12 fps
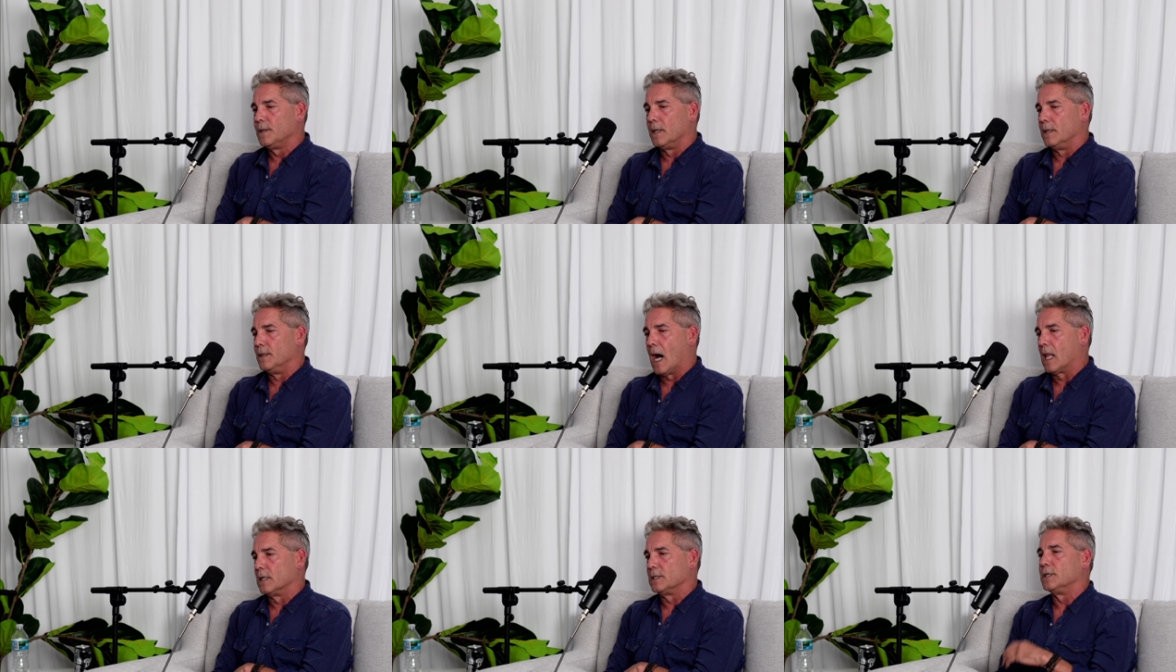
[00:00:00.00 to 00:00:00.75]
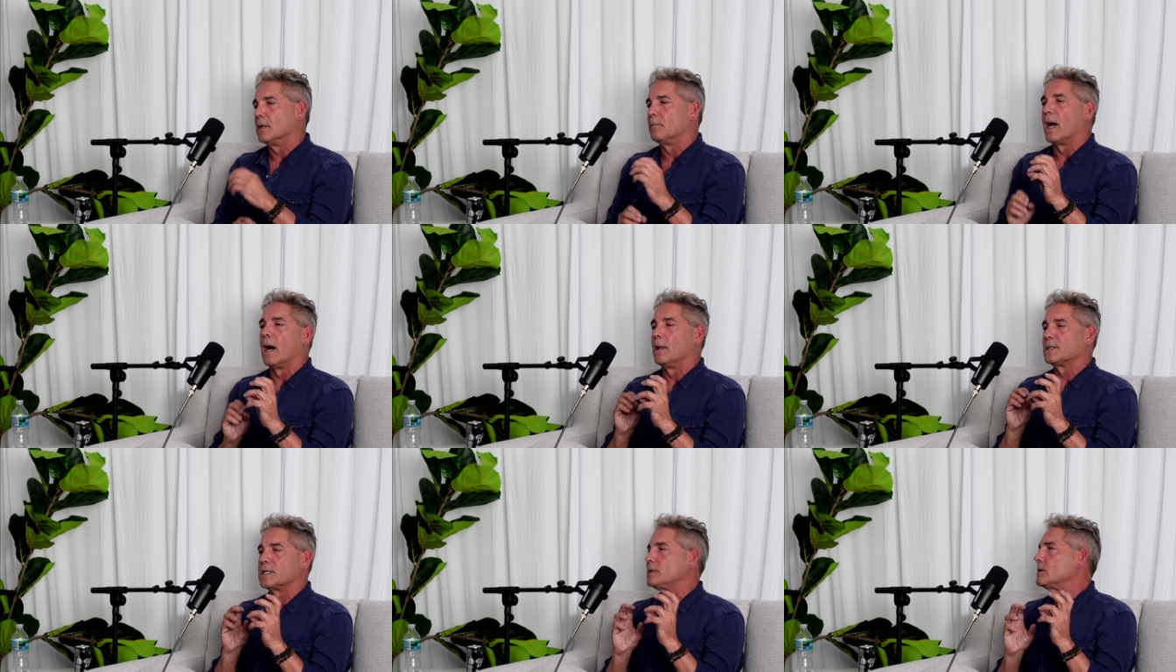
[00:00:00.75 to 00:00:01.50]
knowledge here about
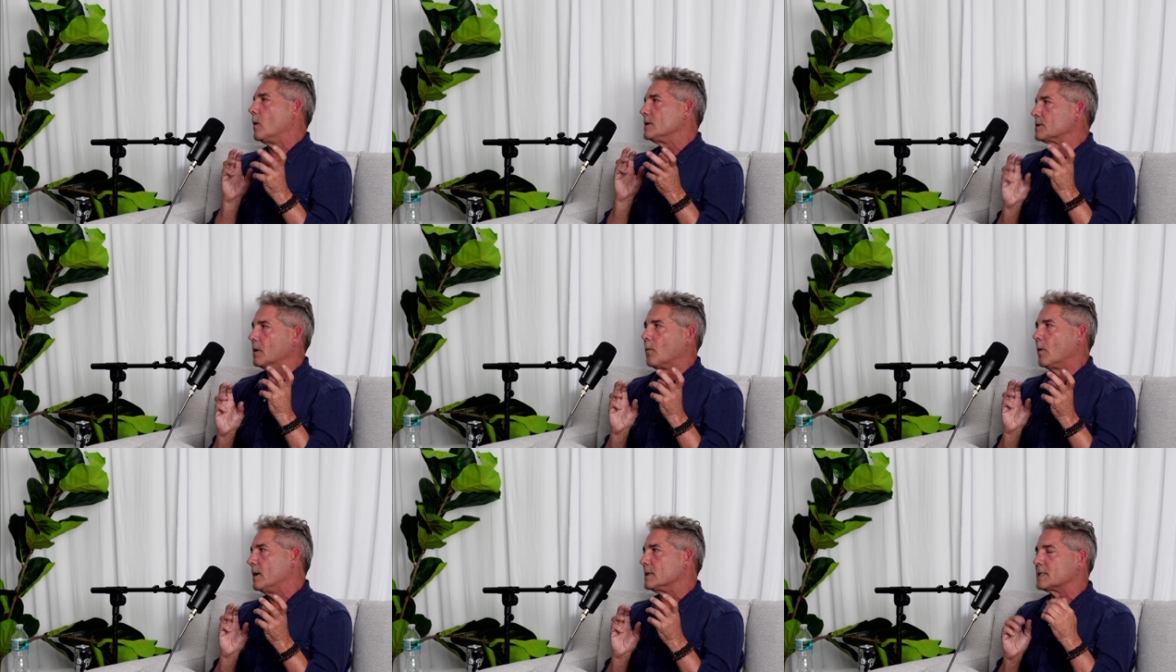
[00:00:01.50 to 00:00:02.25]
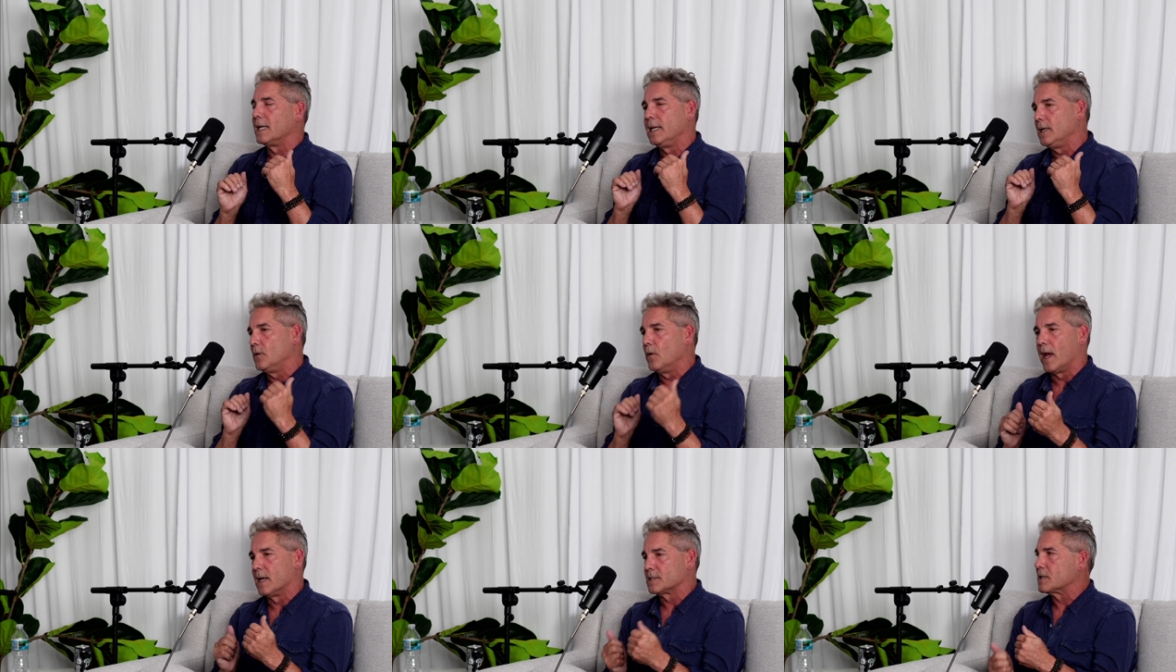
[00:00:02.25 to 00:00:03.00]
situational awareness. He who
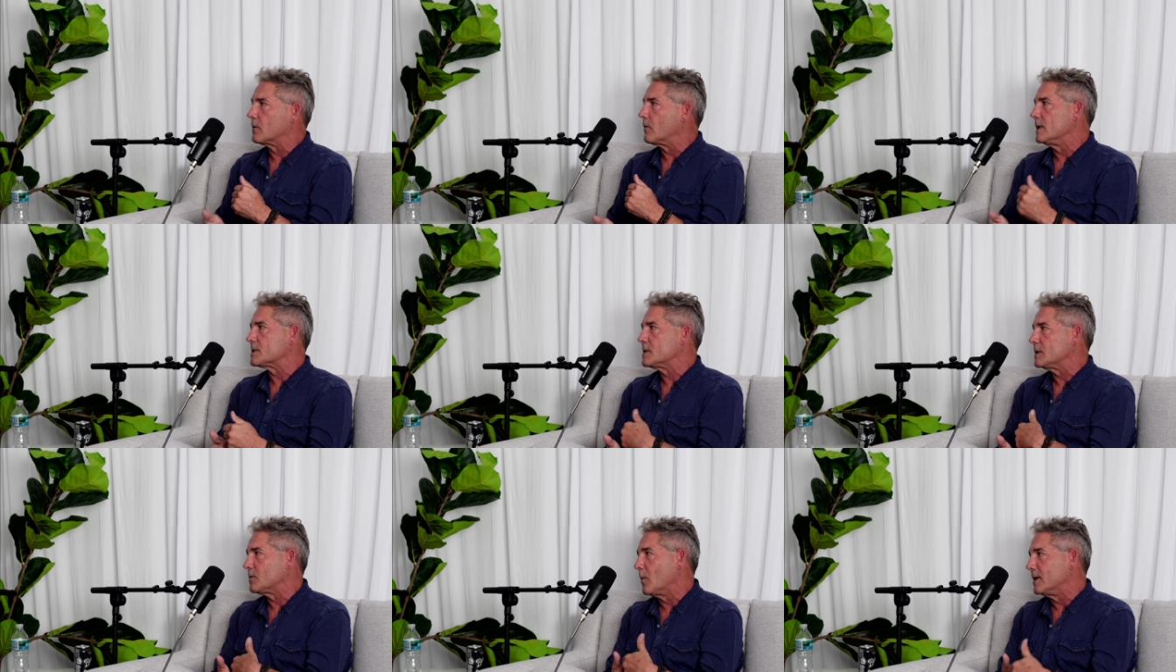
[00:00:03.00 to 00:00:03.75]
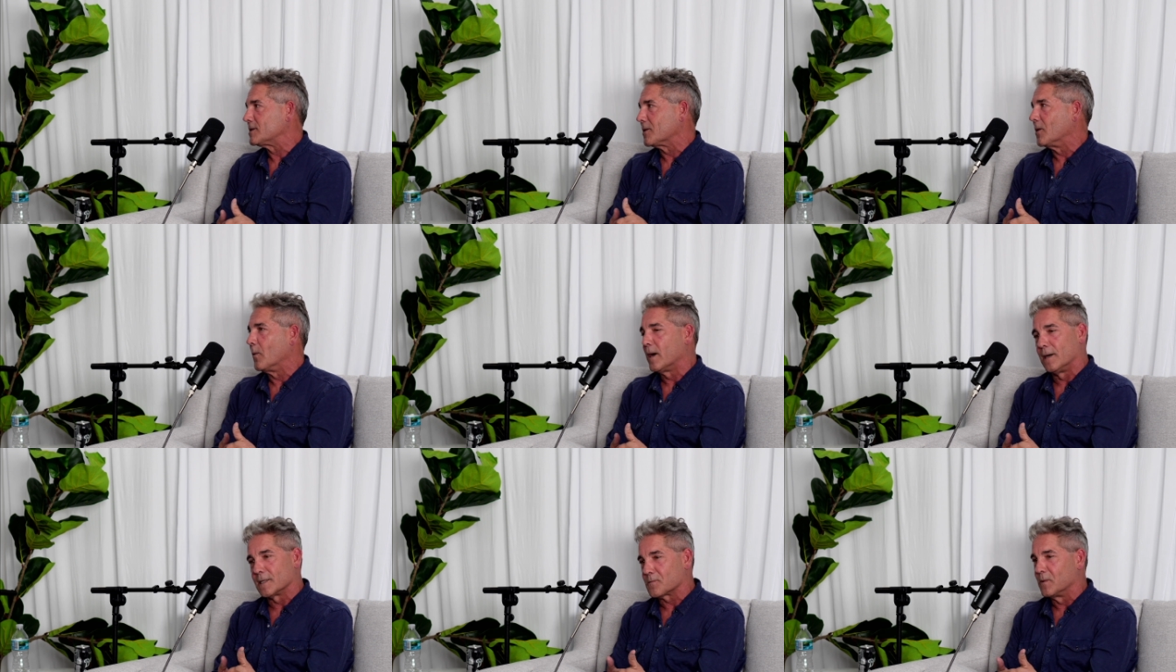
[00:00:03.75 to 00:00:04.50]
has the greatest situational
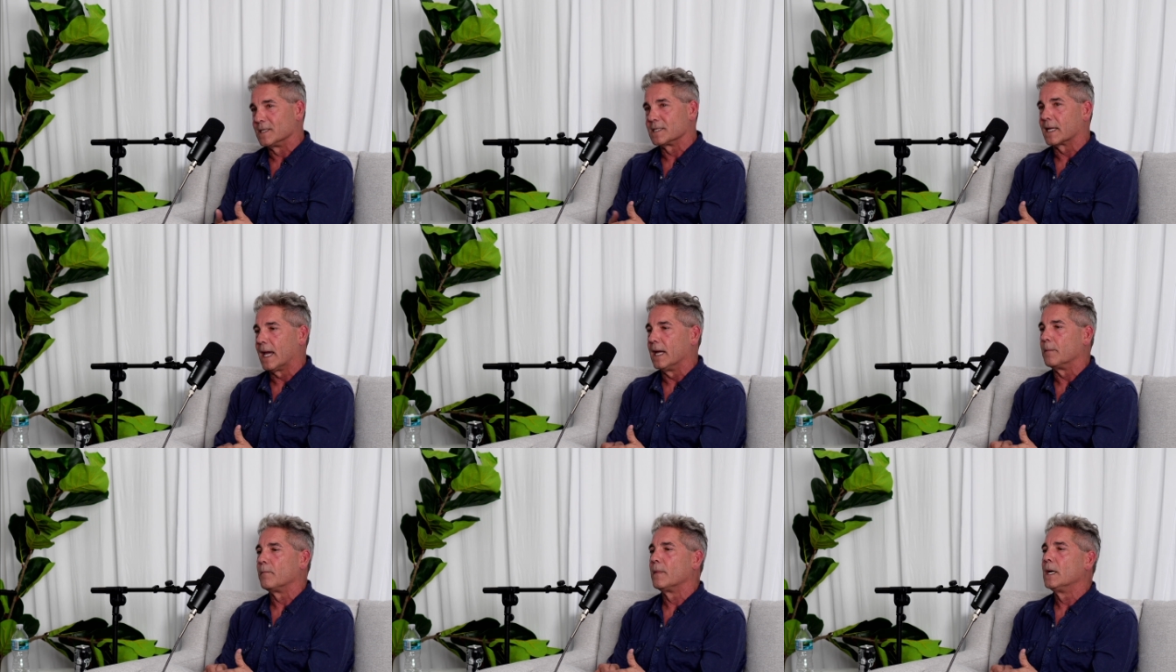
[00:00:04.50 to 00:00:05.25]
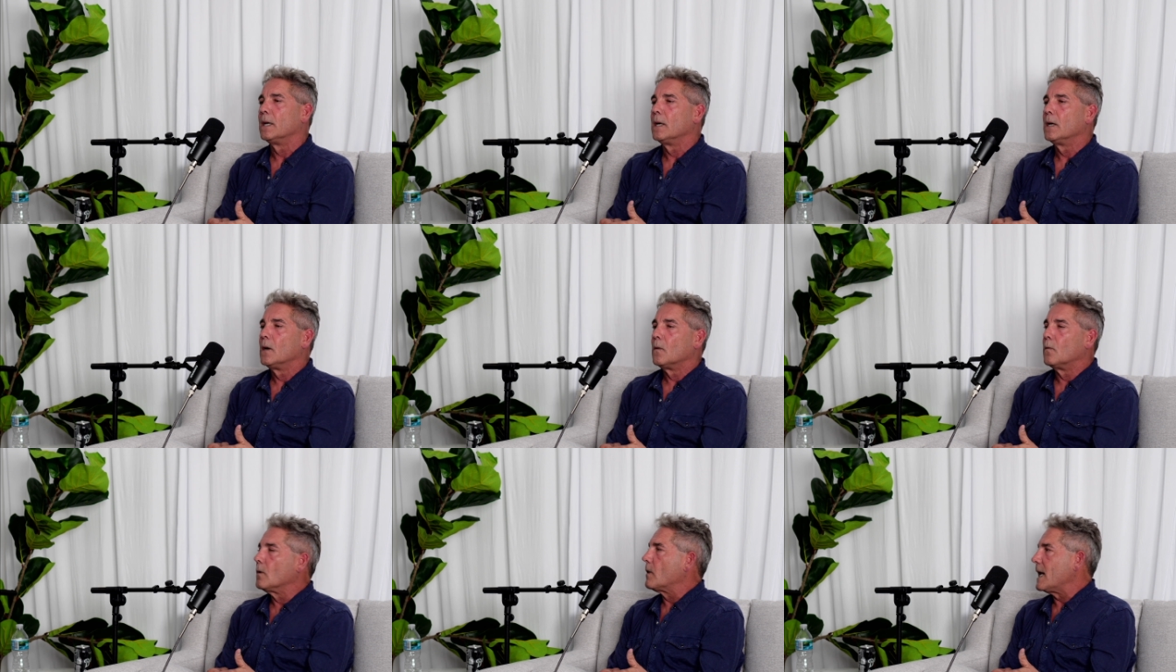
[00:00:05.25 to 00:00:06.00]
awareness wins the game.
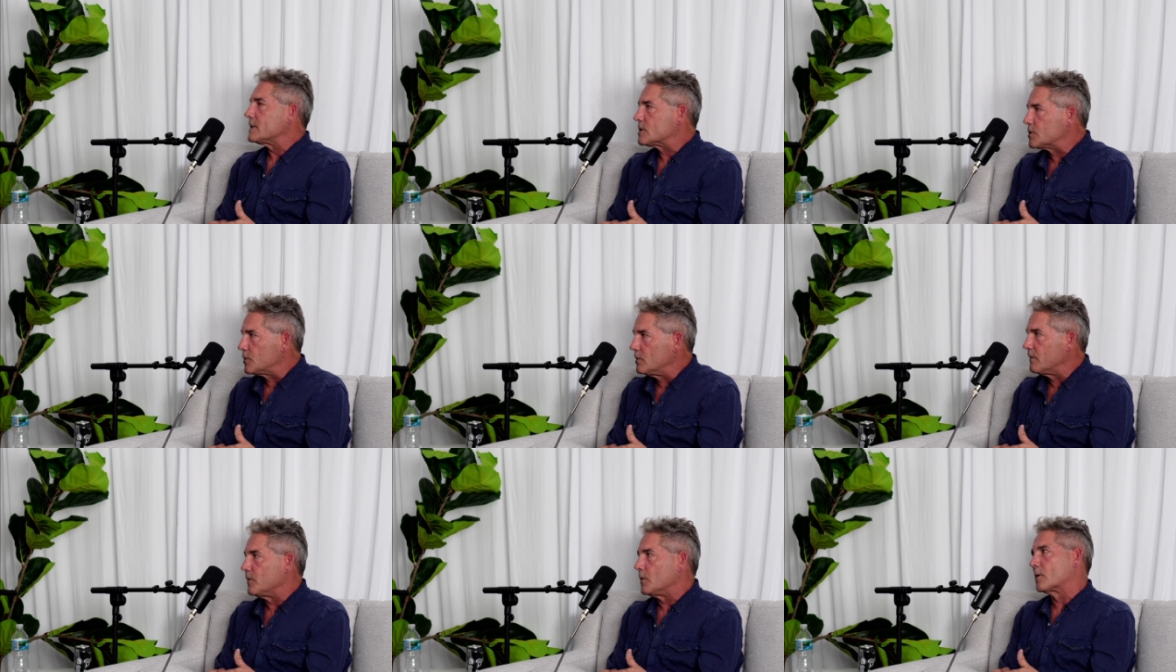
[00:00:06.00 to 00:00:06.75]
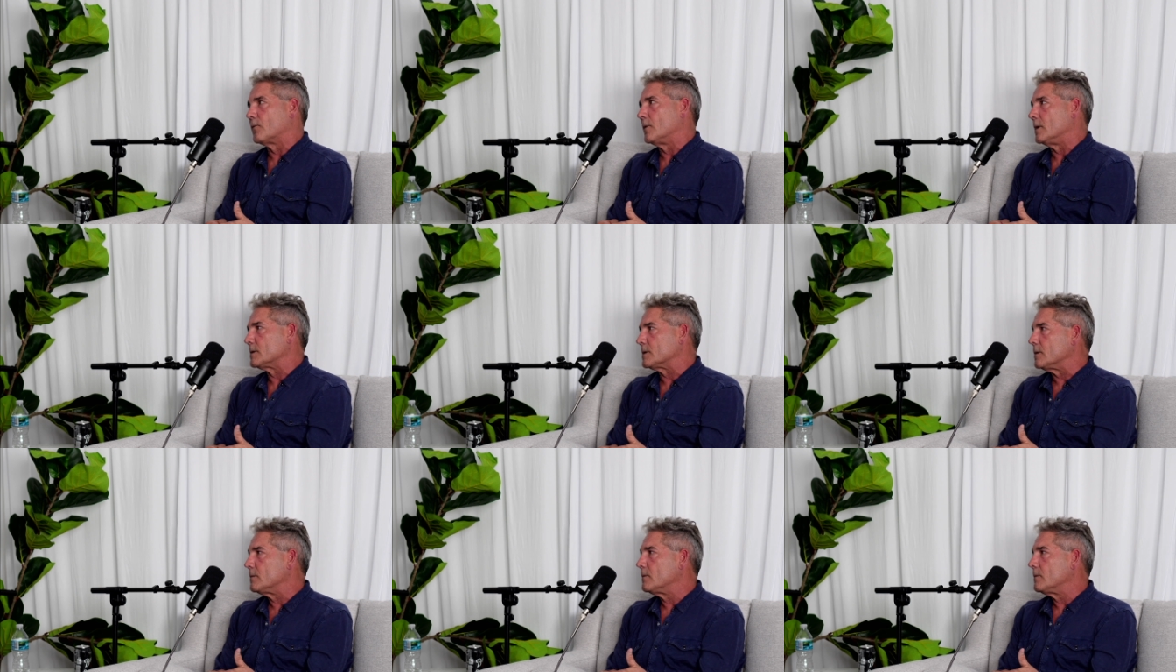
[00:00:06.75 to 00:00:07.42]
Well, that's true of your career too.